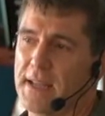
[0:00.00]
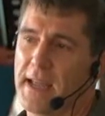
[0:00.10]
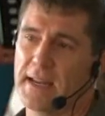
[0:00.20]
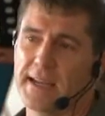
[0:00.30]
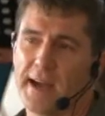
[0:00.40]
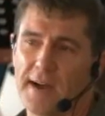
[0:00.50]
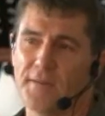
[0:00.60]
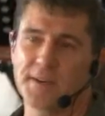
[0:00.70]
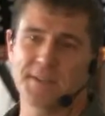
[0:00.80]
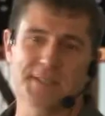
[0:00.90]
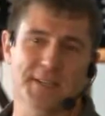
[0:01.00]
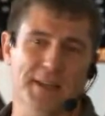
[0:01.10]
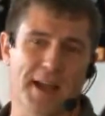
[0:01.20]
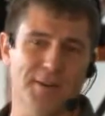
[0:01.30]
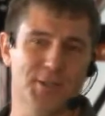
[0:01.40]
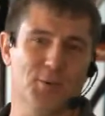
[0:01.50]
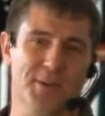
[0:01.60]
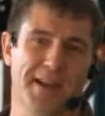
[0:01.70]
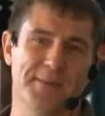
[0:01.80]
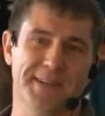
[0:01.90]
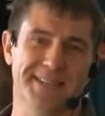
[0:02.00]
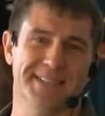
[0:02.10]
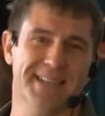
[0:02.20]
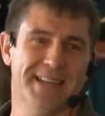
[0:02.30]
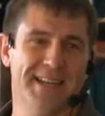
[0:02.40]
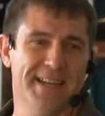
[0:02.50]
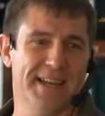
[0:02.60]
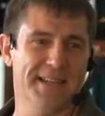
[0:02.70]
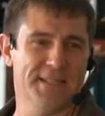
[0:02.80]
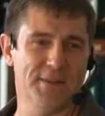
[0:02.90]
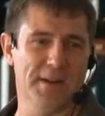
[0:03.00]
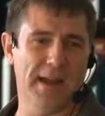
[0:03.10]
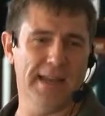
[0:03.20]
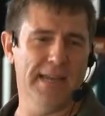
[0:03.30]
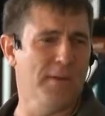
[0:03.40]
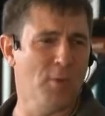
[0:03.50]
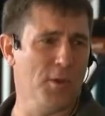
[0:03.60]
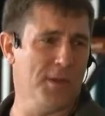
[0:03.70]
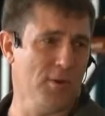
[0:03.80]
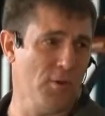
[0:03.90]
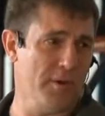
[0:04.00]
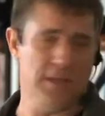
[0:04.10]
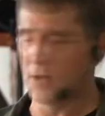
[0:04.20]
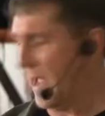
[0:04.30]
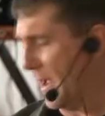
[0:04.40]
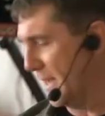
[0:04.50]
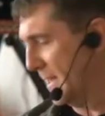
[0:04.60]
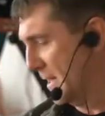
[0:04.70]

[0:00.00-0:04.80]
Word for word: and He covers our shortcomings. And so I give Him all the glory today